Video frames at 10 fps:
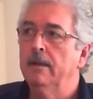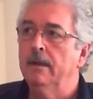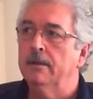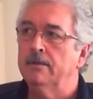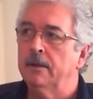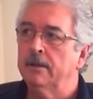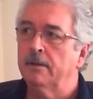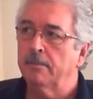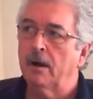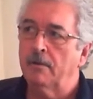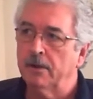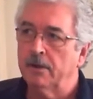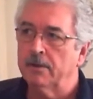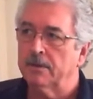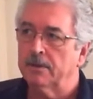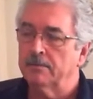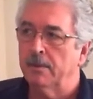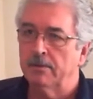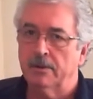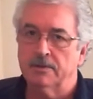And she ended up, after hours, I think,
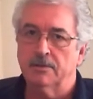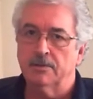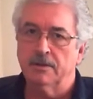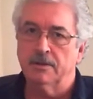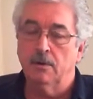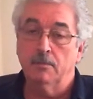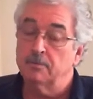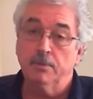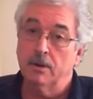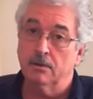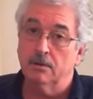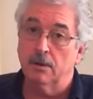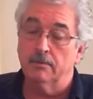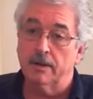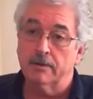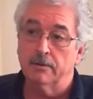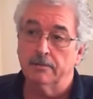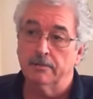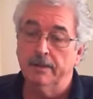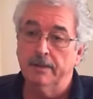memorizing 31, which broke her world
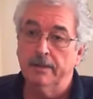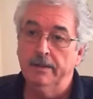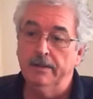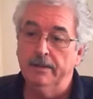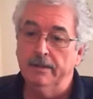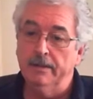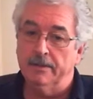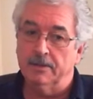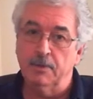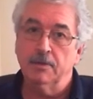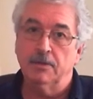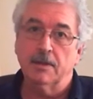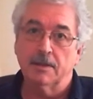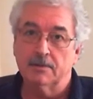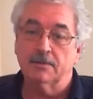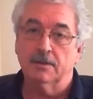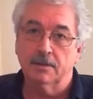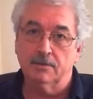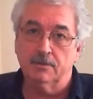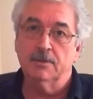record. And the spooky thing is that
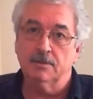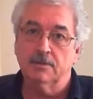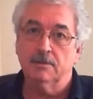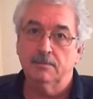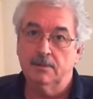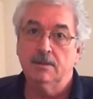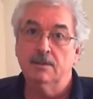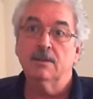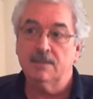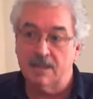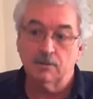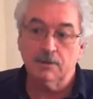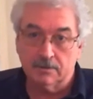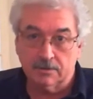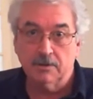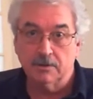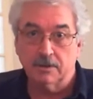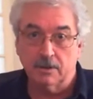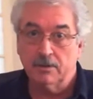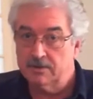her twin sister is equally as good
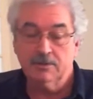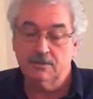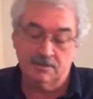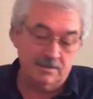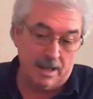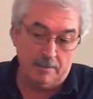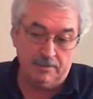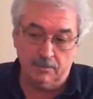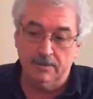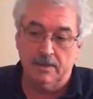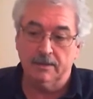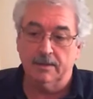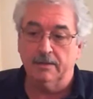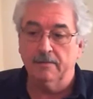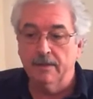as her. She just didn't happen to win that year.